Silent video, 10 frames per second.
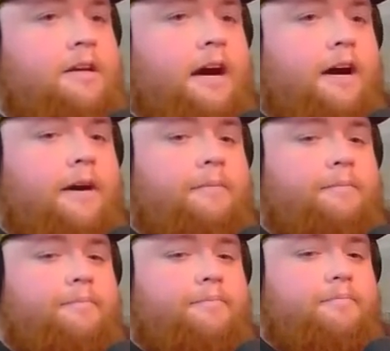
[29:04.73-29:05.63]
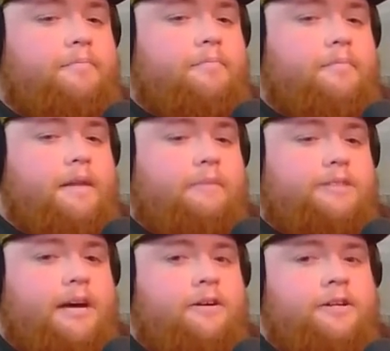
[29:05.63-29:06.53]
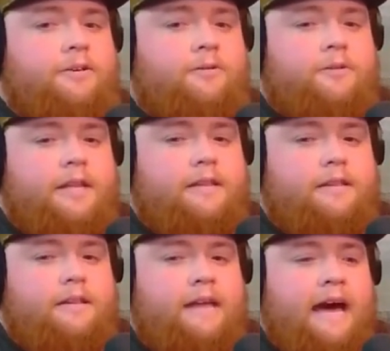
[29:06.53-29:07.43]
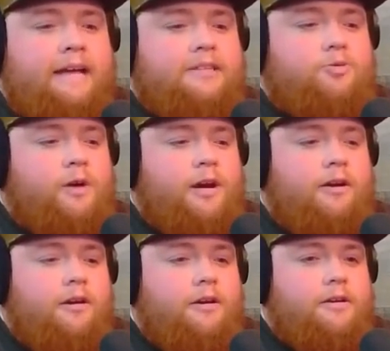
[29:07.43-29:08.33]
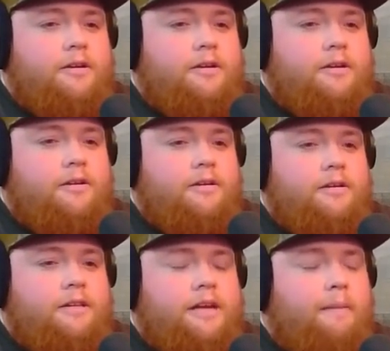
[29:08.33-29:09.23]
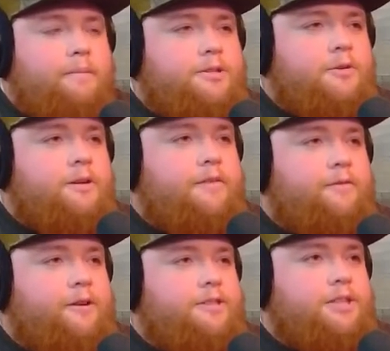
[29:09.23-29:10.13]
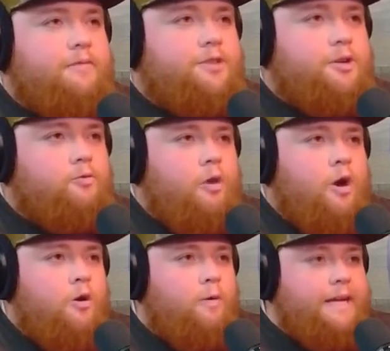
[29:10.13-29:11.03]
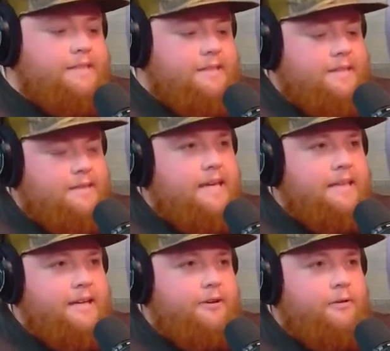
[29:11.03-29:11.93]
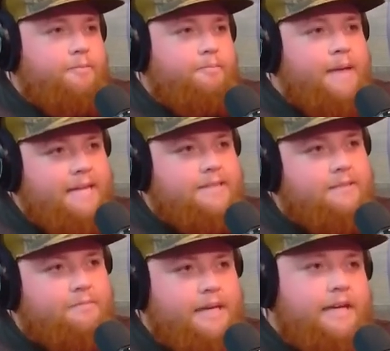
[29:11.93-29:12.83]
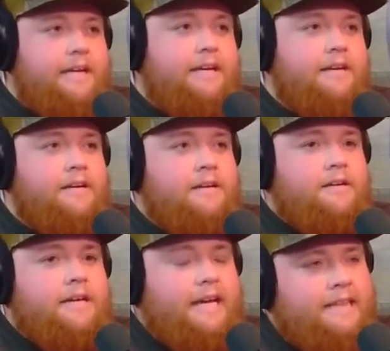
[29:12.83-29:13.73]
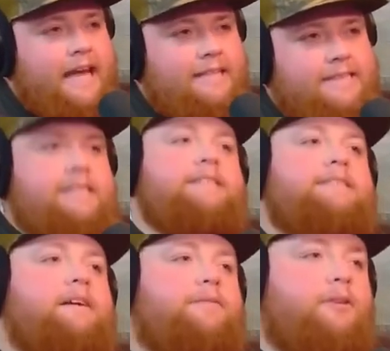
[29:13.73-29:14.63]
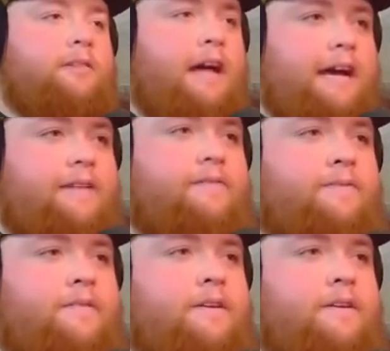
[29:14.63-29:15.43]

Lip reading: I'm telling you that is where the opportunity for yourself to grow into the thing that you're meant to be in that season of your life,